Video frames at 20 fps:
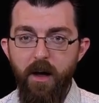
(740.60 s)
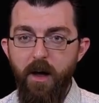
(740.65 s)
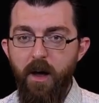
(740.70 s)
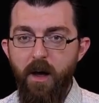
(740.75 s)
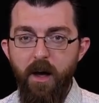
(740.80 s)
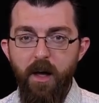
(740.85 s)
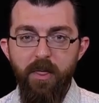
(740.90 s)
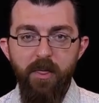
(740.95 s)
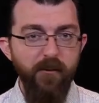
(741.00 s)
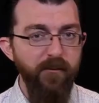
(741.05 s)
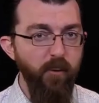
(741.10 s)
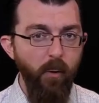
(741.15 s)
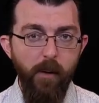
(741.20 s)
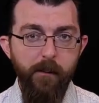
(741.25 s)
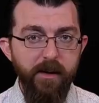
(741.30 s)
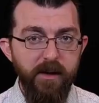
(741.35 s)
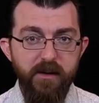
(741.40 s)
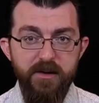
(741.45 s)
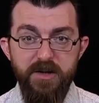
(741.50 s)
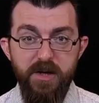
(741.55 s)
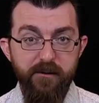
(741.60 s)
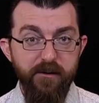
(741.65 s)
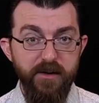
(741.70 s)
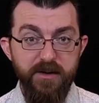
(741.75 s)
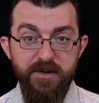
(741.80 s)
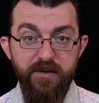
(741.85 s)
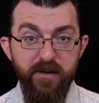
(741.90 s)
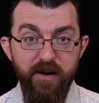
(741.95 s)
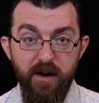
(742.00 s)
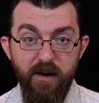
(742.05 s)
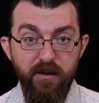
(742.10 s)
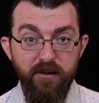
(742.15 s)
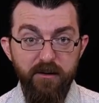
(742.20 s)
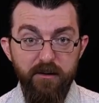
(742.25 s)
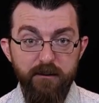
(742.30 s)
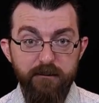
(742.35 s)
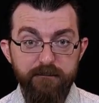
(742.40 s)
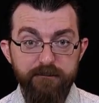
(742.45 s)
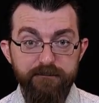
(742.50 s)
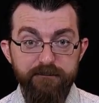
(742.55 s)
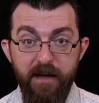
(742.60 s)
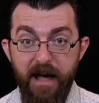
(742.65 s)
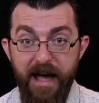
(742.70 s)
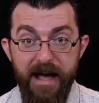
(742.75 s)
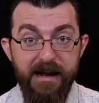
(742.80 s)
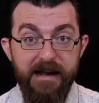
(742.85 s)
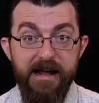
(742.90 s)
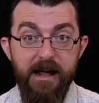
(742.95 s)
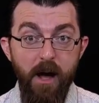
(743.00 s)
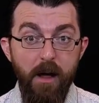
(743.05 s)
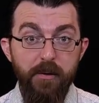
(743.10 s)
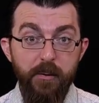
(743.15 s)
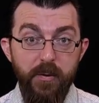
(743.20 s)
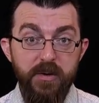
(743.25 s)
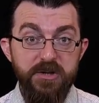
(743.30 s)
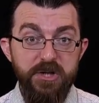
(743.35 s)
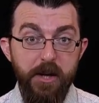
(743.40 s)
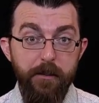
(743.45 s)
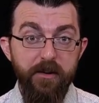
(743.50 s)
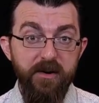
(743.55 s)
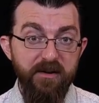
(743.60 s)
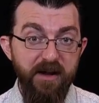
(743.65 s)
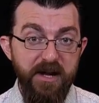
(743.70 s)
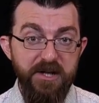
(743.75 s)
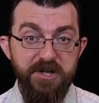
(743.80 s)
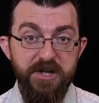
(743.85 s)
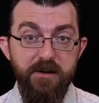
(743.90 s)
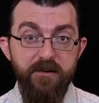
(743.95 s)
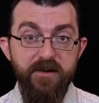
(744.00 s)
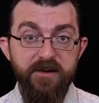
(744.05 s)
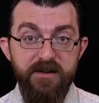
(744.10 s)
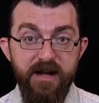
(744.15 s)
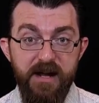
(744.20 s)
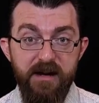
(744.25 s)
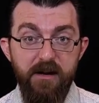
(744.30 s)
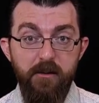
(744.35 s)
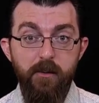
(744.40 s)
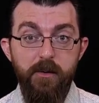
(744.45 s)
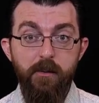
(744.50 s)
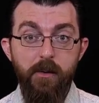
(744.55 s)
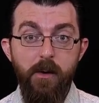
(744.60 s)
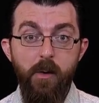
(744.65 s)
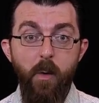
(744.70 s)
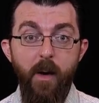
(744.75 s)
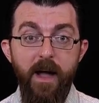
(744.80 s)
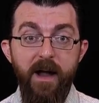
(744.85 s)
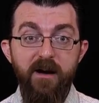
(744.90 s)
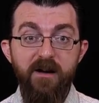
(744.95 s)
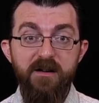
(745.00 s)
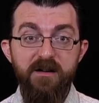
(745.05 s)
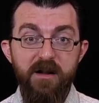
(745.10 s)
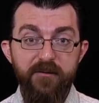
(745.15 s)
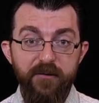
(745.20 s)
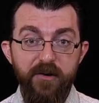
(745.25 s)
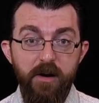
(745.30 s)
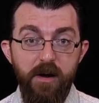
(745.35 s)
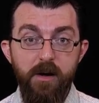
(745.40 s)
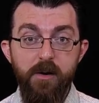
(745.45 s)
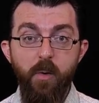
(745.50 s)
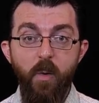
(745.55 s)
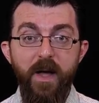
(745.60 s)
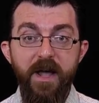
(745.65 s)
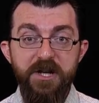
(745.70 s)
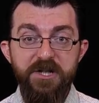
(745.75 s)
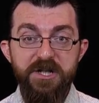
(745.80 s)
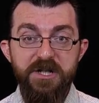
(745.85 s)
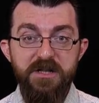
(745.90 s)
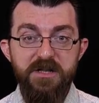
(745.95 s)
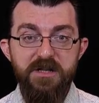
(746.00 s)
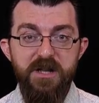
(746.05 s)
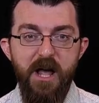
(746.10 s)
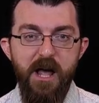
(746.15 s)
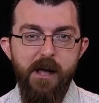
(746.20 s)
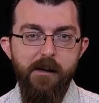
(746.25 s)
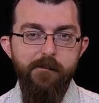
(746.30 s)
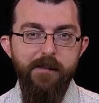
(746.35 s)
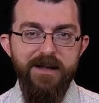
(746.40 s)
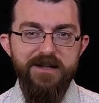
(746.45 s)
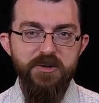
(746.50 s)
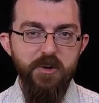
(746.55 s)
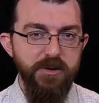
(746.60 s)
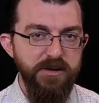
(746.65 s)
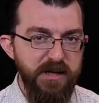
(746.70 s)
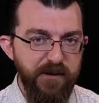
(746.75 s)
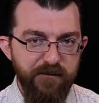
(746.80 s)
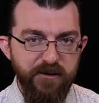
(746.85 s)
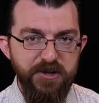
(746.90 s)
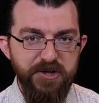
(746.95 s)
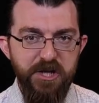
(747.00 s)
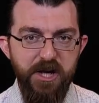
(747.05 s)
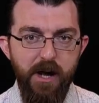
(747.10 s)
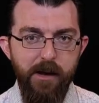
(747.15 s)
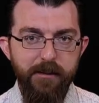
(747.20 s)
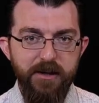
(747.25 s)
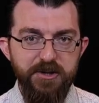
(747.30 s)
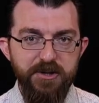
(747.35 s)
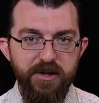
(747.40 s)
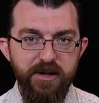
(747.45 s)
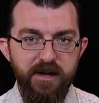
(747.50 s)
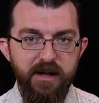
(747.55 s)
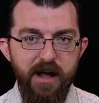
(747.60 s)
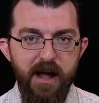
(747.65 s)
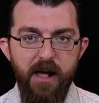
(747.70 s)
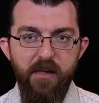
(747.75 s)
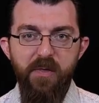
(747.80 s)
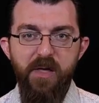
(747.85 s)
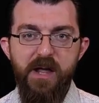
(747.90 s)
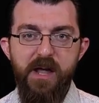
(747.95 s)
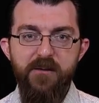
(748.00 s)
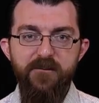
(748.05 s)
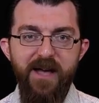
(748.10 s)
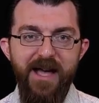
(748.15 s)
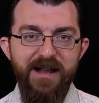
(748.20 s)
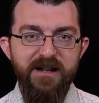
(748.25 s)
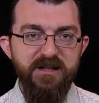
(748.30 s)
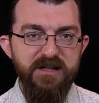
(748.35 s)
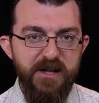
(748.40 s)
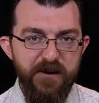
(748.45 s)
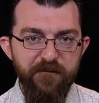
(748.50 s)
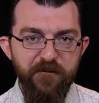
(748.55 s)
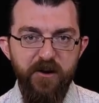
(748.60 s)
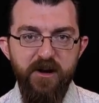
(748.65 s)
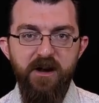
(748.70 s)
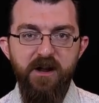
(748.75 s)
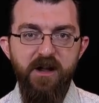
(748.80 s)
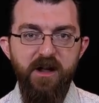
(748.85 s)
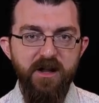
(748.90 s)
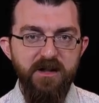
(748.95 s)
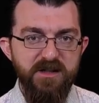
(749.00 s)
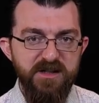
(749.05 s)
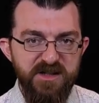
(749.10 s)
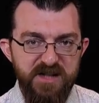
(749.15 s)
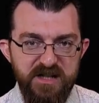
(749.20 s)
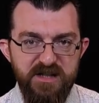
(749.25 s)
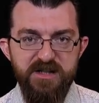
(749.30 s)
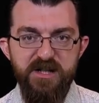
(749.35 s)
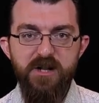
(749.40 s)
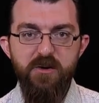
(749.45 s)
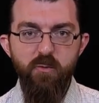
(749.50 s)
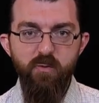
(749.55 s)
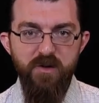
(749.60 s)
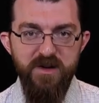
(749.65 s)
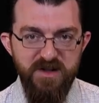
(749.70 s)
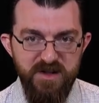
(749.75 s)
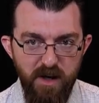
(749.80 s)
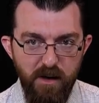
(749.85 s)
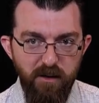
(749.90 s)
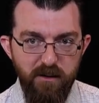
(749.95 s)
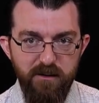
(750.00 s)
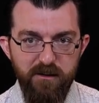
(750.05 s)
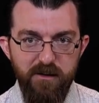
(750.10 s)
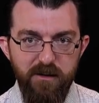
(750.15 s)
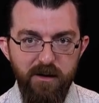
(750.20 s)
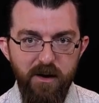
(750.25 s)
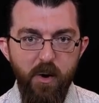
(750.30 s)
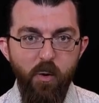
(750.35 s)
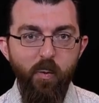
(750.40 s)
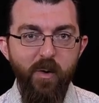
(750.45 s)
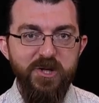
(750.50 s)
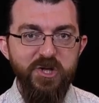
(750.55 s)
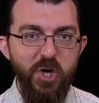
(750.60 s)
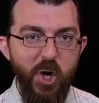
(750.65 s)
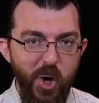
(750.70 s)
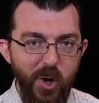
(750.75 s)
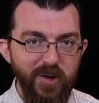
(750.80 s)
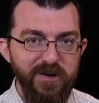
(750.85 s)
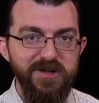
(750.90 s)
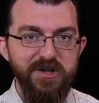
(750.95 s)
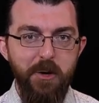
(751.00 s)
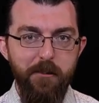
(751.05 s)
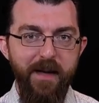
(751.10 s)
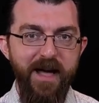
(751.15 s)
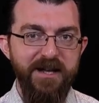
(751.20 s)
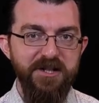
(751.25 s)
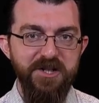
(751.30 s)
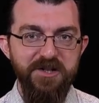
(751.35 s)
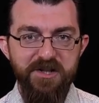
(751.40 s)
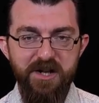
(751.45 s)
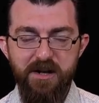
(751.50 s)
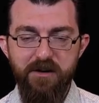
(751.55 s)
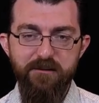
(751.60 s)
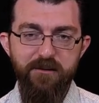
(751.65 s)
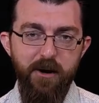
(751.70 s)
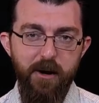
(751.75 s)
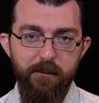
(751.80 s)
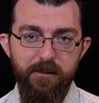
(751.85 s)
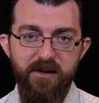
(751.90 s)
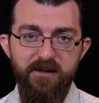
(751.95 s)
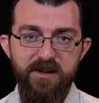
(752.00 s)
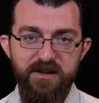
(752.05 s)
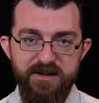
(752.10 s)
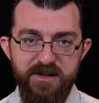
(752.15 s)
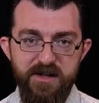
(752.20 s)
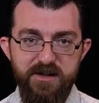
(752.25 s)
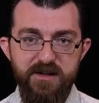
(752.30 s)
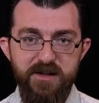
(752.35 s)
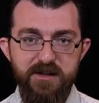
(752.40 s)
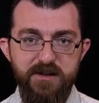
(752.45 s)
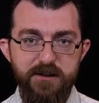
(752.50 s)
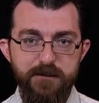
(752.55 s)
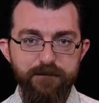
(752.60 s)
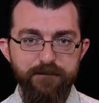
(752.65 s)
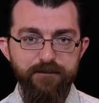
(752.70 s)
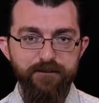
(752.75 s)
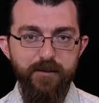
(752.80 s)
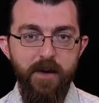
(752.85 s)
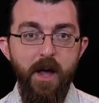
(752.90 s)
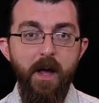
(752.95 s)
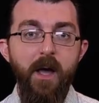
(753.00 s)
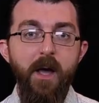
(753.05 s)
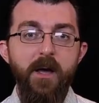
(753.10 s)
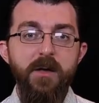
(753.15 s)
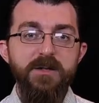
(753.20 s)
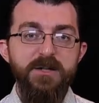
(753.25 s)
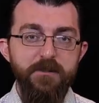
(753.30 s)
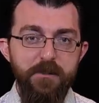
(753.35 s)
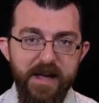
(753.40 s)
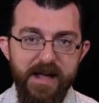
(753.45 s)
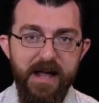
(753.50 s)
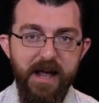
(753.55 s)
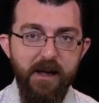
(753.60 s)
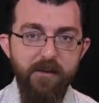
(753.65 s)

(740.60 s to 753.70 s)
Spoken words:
The formulas are for spheres. Any other interpretation of the data would require different equations based on different geometry that give a different consistent result, which also matches confirmed distances. Speaking of the